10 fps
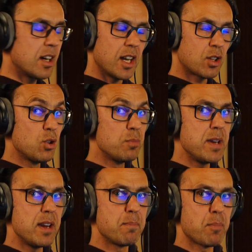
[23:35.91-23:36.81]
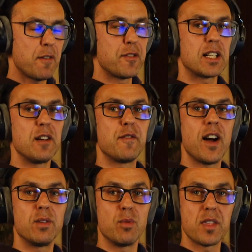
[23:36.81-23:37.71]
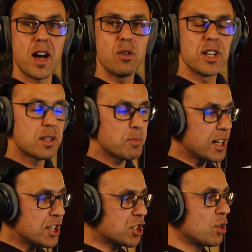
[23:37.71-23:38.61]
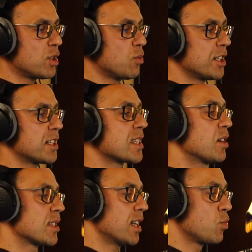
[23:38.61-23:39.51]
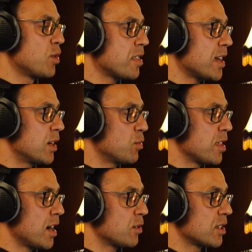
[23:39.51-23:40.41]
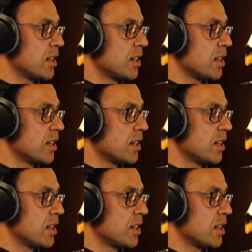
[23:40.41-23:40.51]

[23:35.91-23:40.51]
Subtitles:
It could be perfectly fine without it, but I show you what it sounds like with and without.